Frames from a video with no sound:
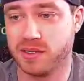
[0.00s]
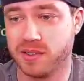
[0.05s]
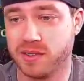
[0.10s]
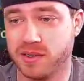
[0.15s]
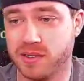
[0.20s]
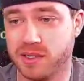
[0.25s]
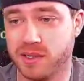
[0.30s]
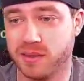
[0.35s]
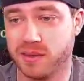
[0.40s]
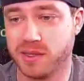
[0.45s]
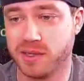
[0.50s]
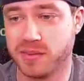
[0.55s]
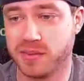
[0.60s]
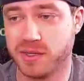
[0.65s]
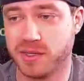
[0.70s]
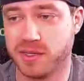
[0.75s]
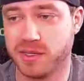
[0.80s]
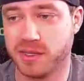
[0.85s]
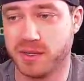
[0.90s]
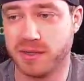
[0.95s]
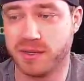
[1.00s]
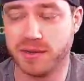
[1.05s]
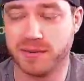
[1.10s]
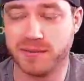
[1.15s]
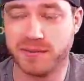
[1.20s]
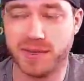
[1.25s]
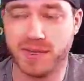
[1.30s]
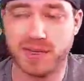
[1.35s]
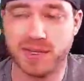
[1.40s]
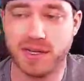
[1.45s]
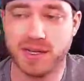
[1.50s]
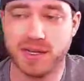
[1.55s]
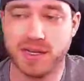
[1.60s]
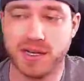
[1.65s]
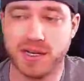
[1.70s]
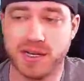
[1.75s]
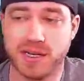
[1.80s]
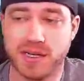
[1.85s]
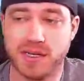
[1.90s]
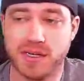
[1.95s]
Then we just put this on.
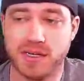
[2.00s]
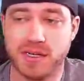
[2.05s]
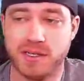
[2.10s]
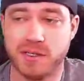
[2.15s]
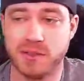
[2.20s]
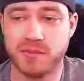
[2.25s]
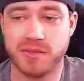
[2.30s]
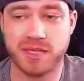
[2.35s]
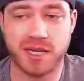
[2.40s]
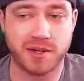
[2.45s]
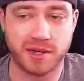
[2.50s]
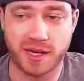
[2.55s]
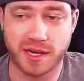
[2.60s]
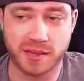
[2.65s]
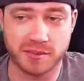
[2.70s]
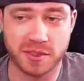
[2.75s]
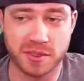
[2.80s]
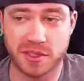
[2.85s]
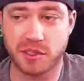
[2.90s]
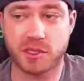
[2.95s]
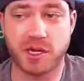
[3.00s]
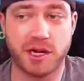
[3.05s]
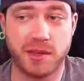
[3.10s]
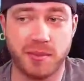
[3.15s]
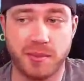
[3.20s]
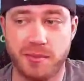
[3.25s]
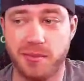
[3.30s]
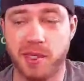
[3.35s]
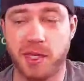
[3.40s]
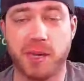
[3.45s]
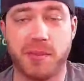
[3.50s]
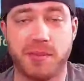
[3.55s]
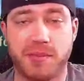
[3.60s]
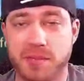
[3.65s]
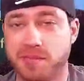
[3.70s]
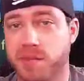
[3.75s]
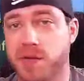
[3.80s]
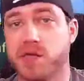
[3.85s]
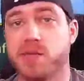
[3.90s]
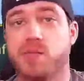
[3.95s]
In Doom Tower, again, I'm just trying to build up as
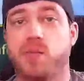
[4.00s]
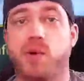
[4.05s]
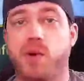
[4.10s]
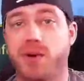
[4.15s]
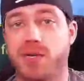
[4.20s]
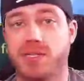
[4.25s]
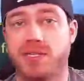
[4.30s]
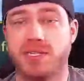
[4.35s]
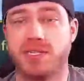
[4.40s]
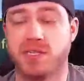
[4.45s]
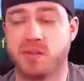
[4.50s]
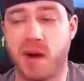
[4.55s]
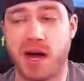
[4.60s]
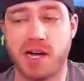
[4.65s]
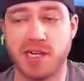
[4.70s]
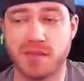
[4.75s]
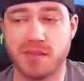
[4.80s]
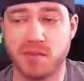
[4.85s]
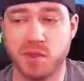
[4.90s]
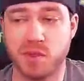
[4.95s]
much poison as possible